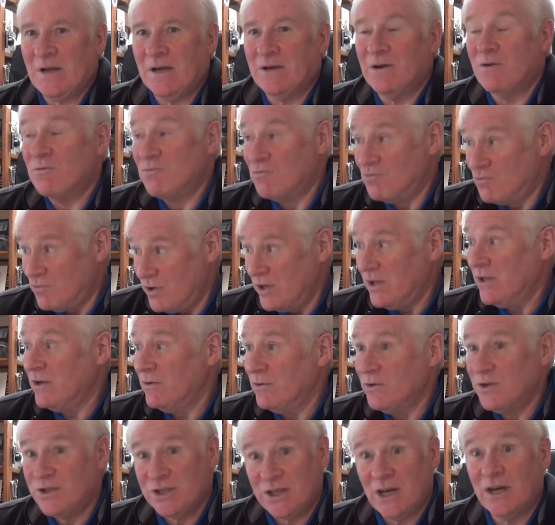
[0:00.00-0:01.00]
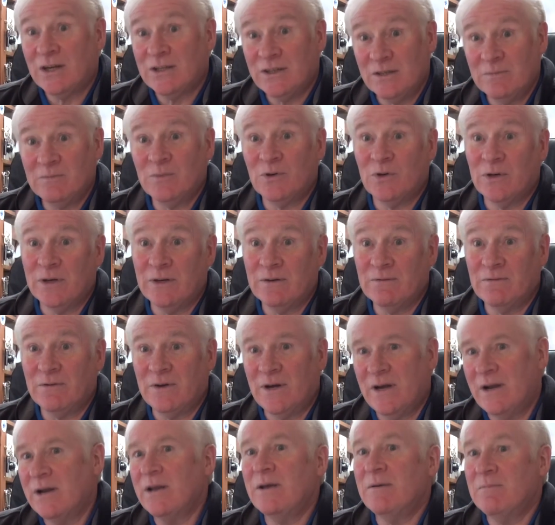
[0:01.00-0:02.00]
and a really good starting point
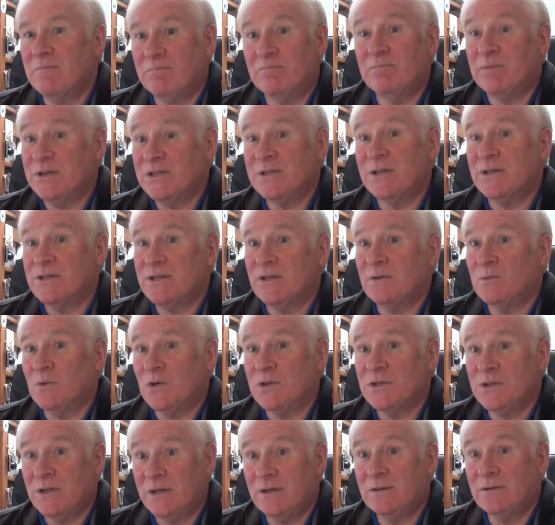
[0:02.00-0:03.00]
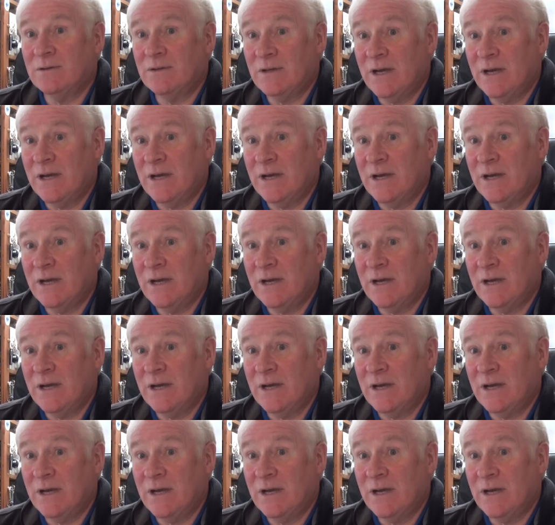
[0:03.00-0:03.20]
for any business that wants to